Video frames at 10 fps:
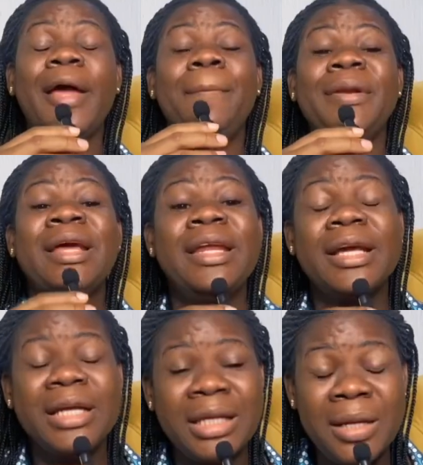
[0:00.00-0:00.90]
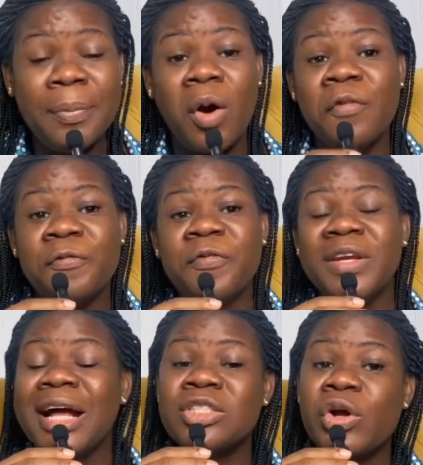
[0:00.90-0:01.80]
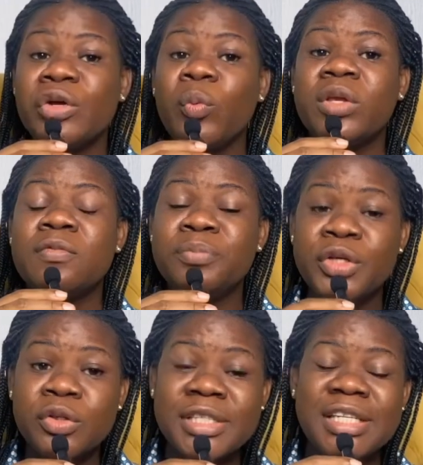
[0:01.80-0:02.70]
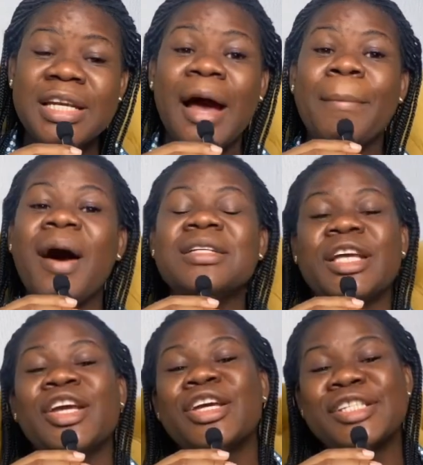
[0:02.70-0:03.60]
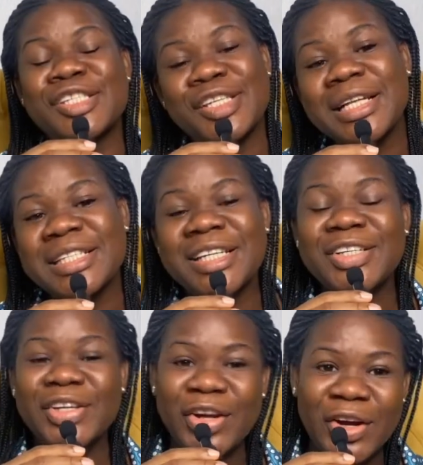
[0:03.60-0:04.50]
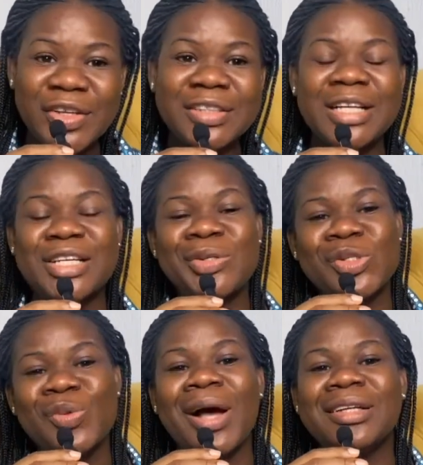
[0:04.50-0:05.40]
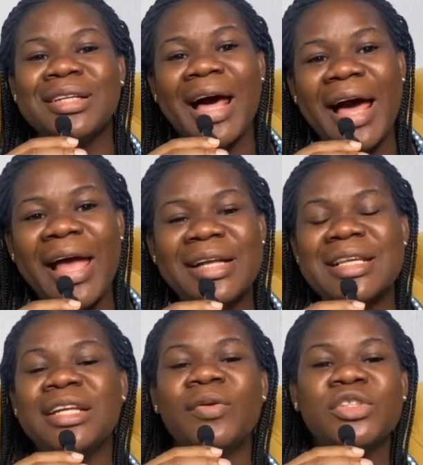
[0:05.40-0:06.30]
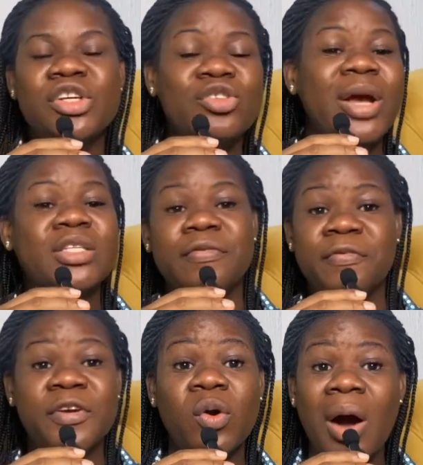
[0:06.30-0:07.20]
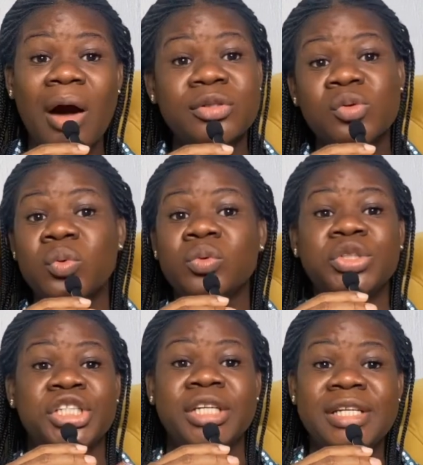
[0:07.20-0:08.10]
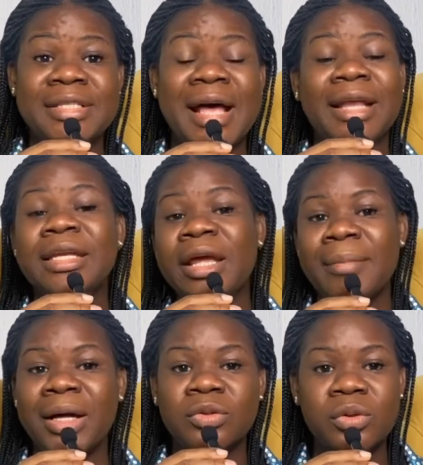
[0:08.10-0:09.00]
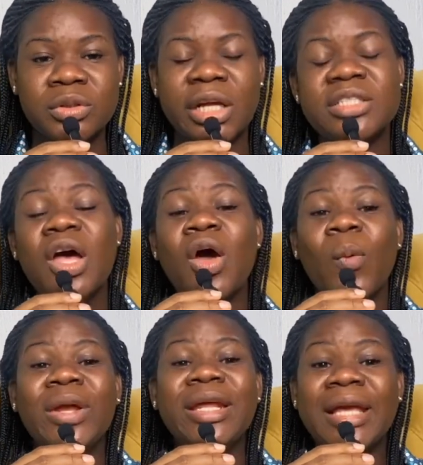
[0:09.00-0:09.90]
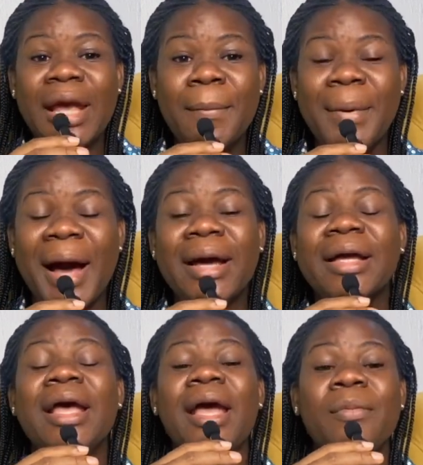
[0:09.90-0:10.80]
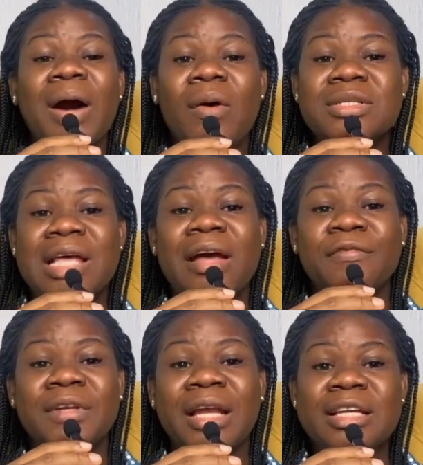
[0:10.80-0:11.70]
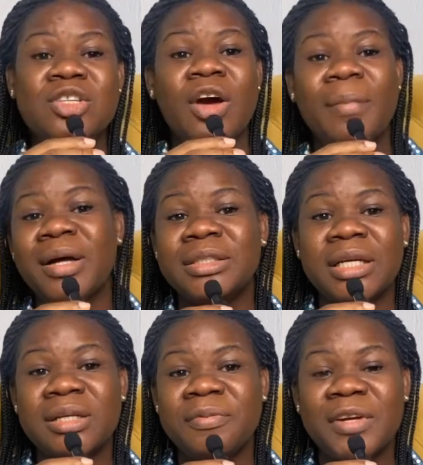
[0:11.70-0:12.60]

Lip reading: They played a clip of Fina talking with Beauty about a certain girl that Eluswag liked, and they were just trying to figure out who she is, her name and all that. When they came back, Ebuka was like, Fina, let's talk about the clip.